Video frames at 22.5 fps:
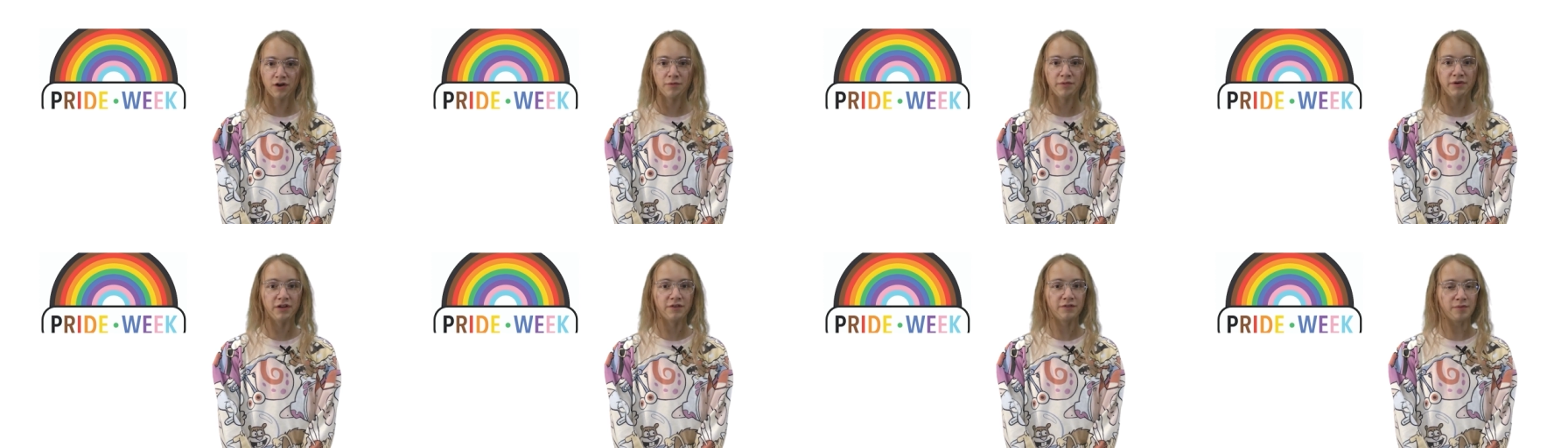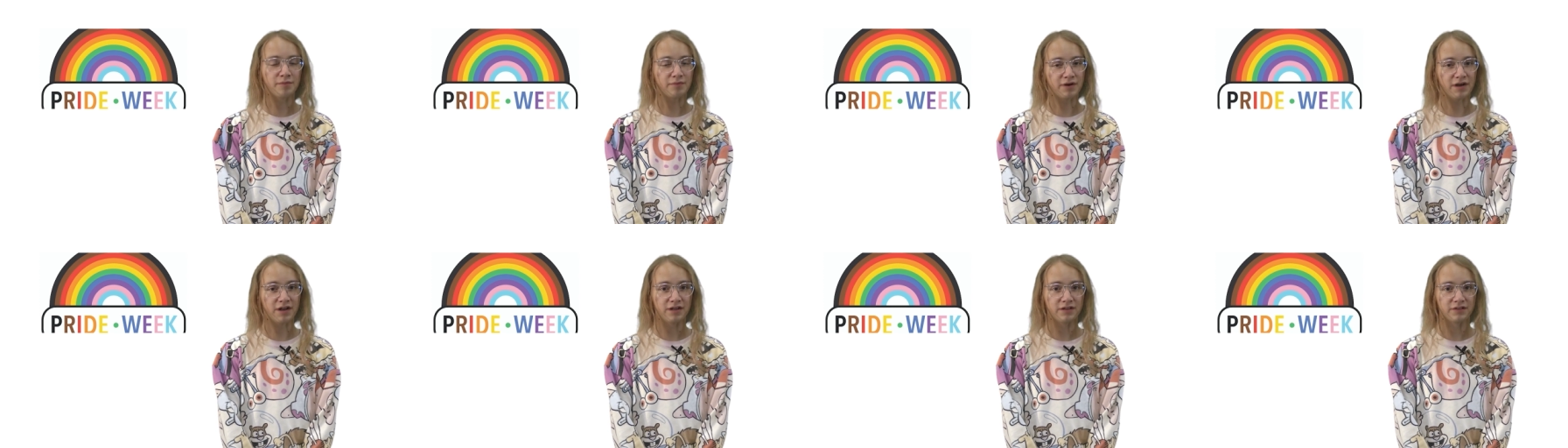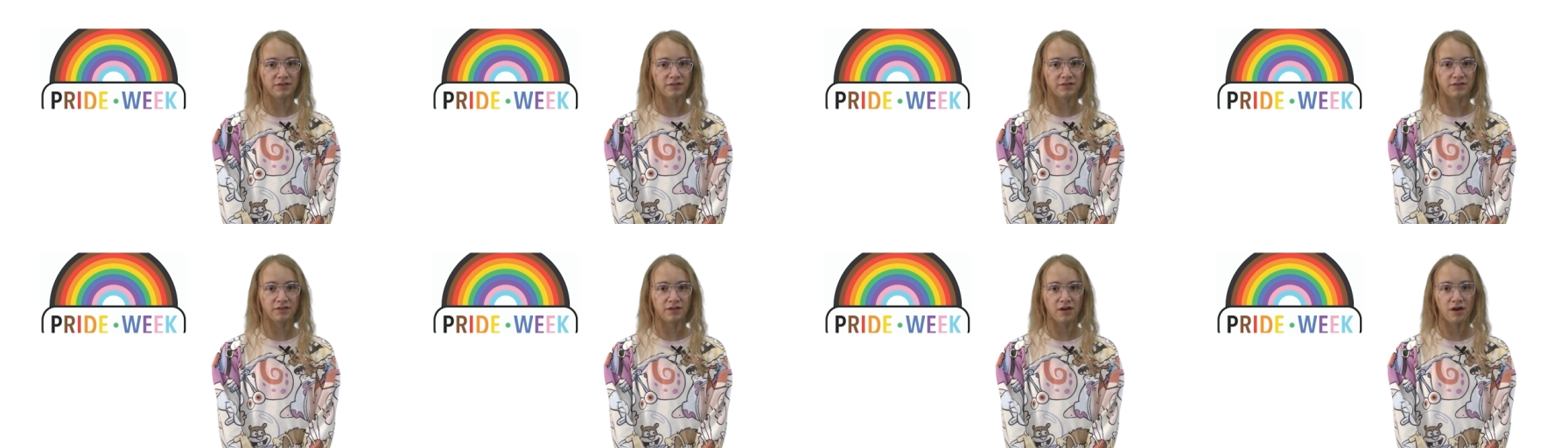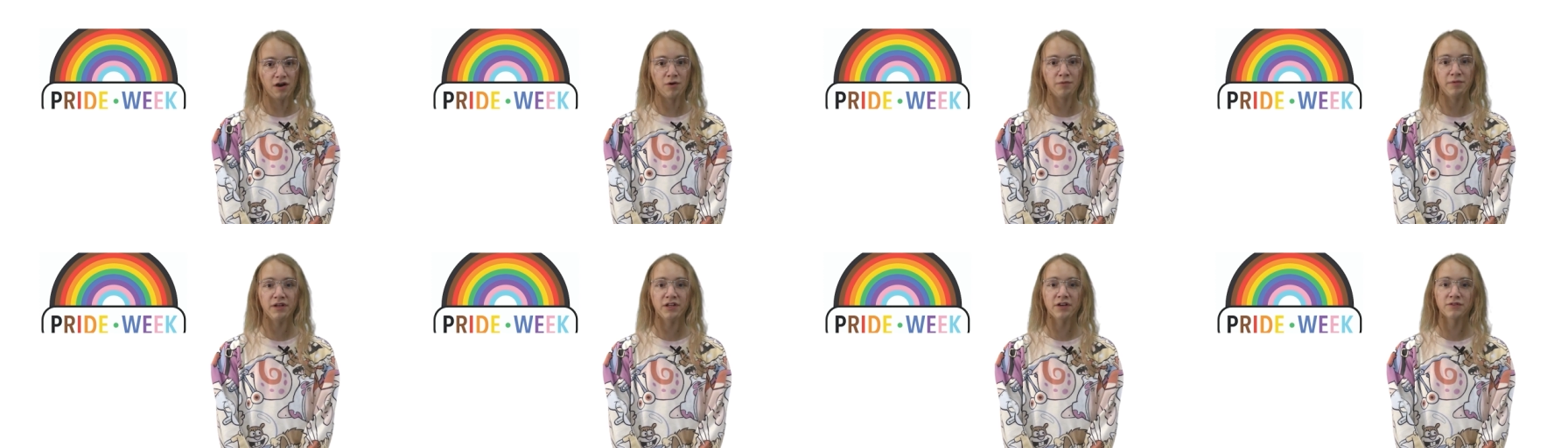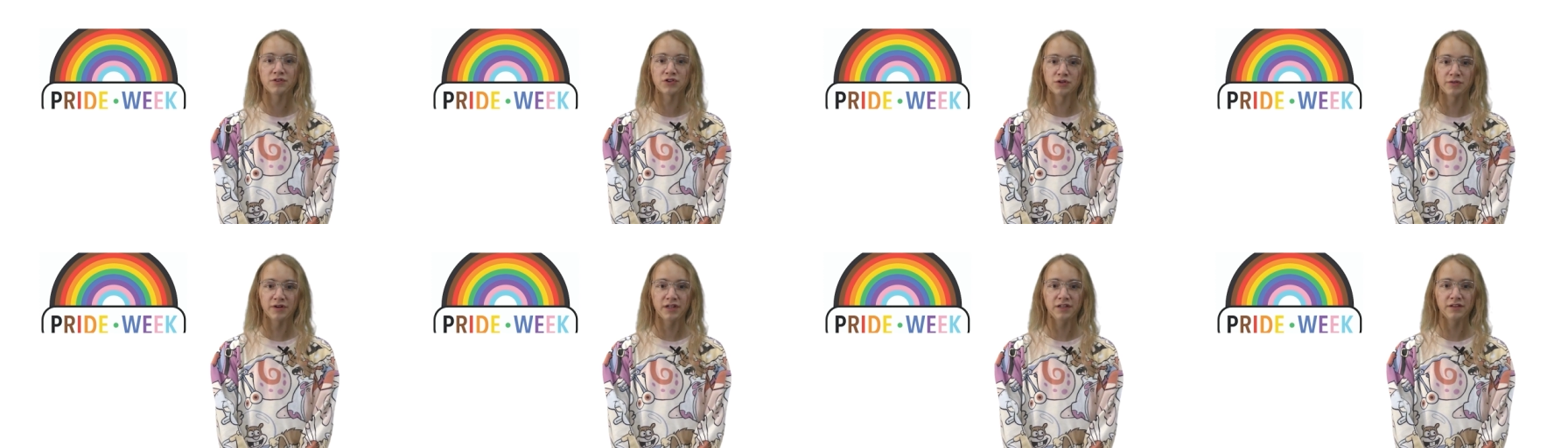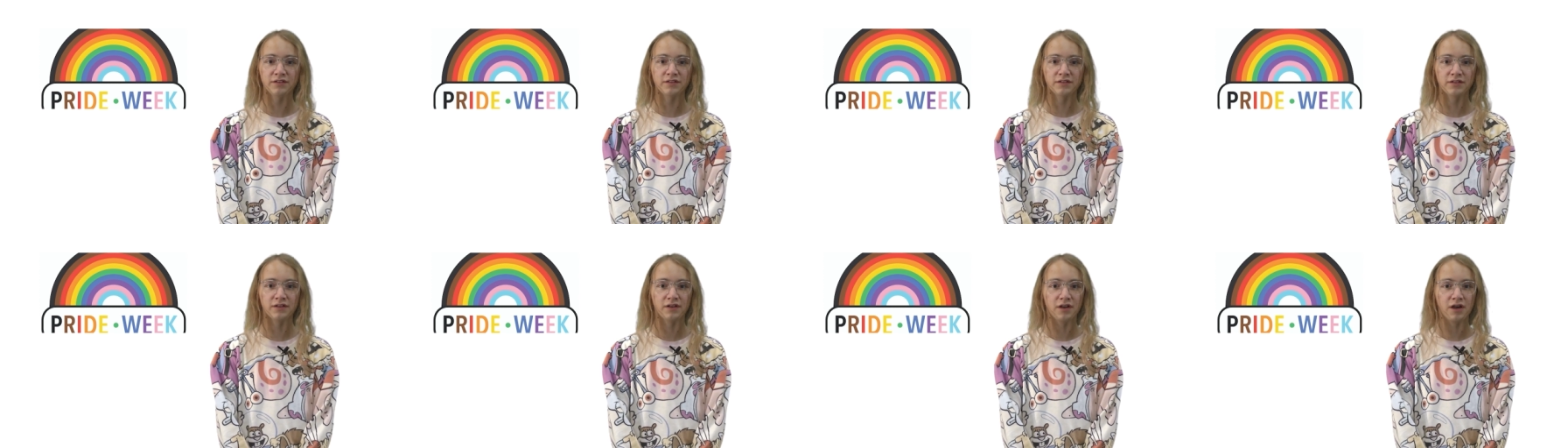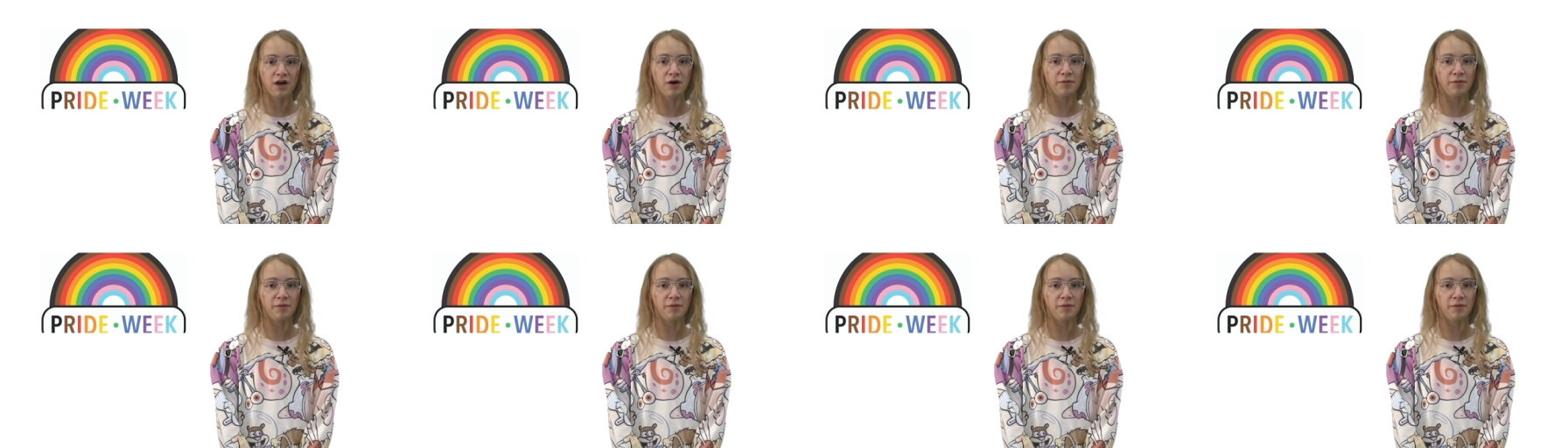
a week of embrace, a week of choice,